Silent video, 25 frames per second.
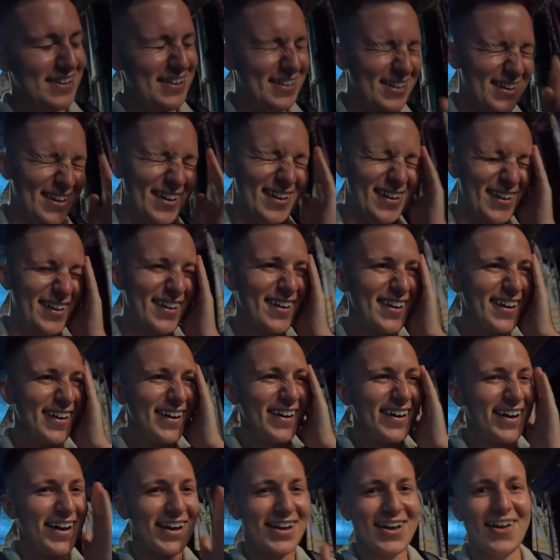
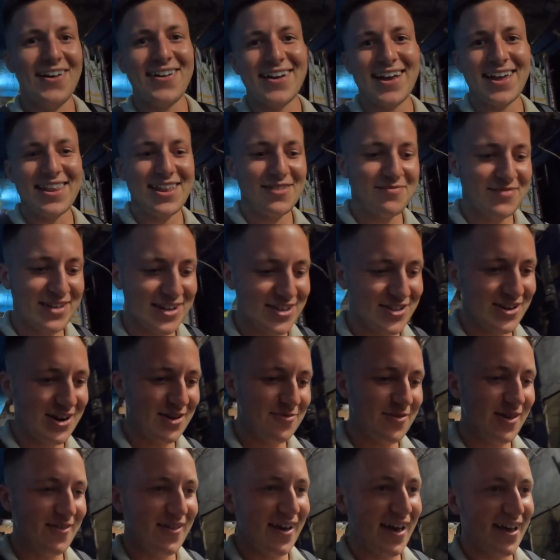I can't get that picture
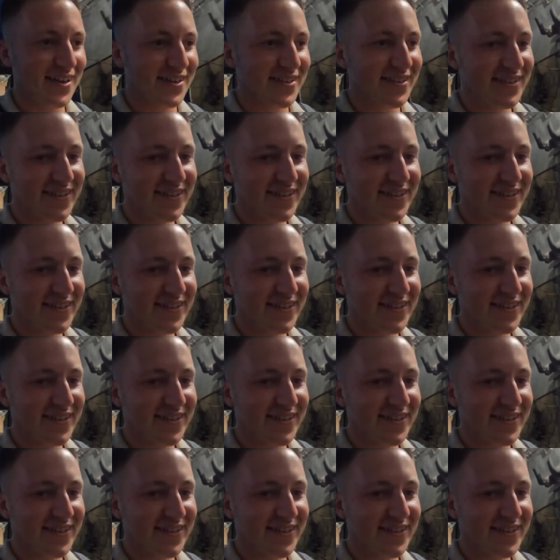out of my head.